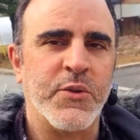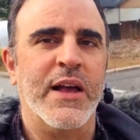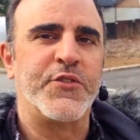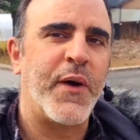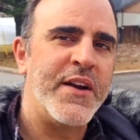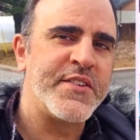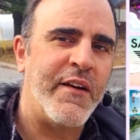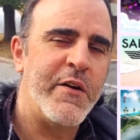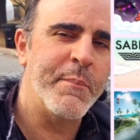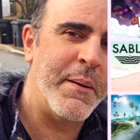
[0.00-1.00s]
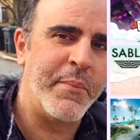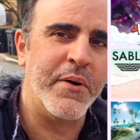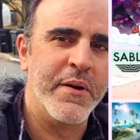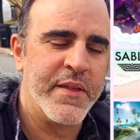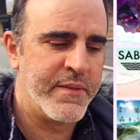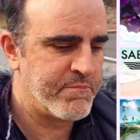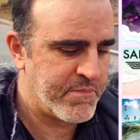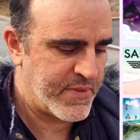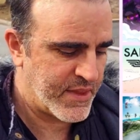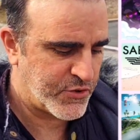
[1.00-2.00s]
So as far as I remember,
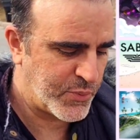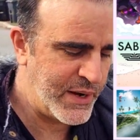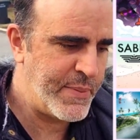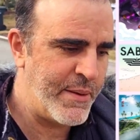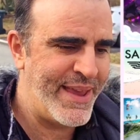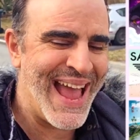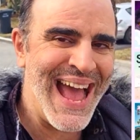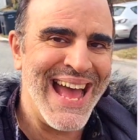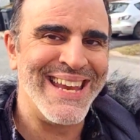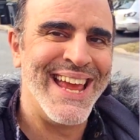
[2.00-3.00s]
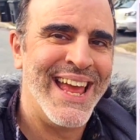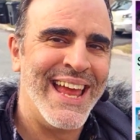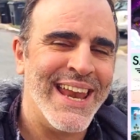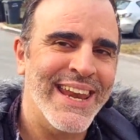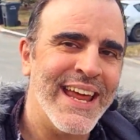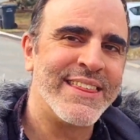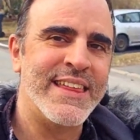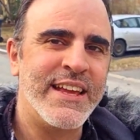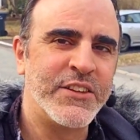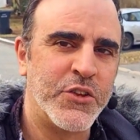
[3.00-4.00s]
Sweet Baby had
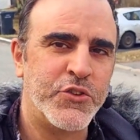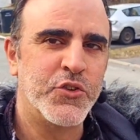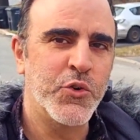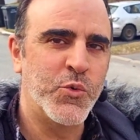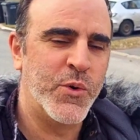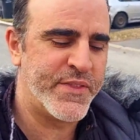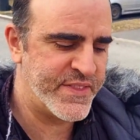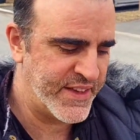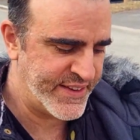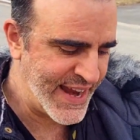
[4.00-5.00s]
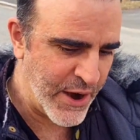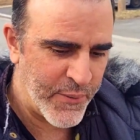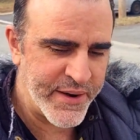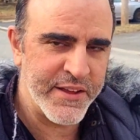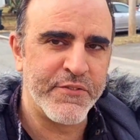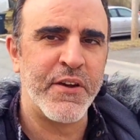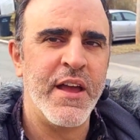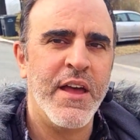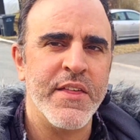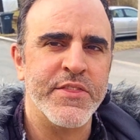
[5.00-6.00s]
nothing to do with the narrative,
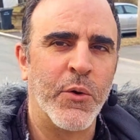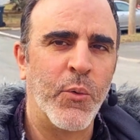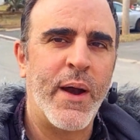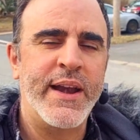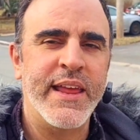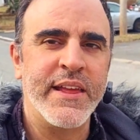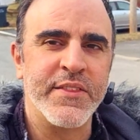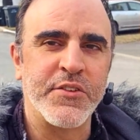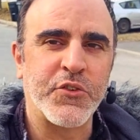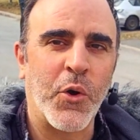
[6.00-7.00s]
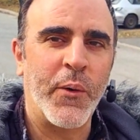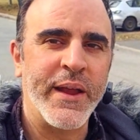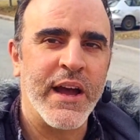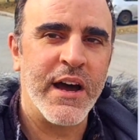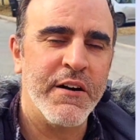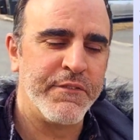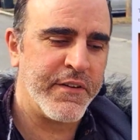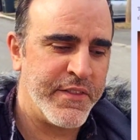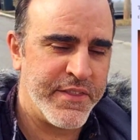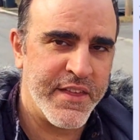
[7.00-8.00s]
the writing, the story of
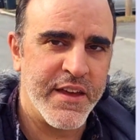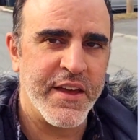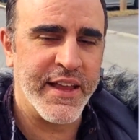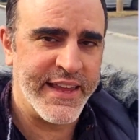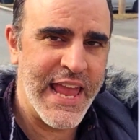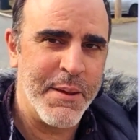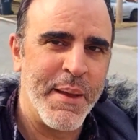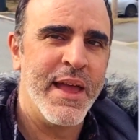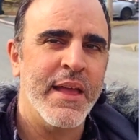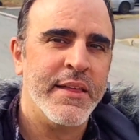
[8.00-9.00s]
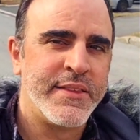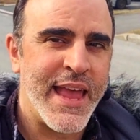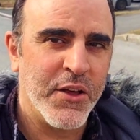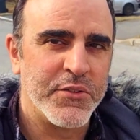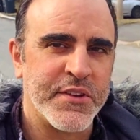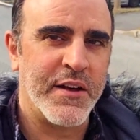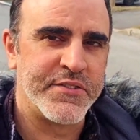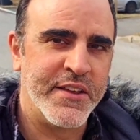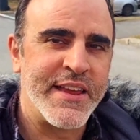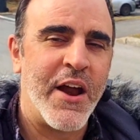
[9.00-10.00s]
the game Tales of
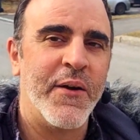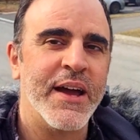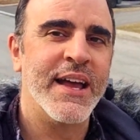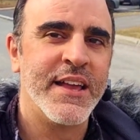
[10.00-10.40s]
Kenzera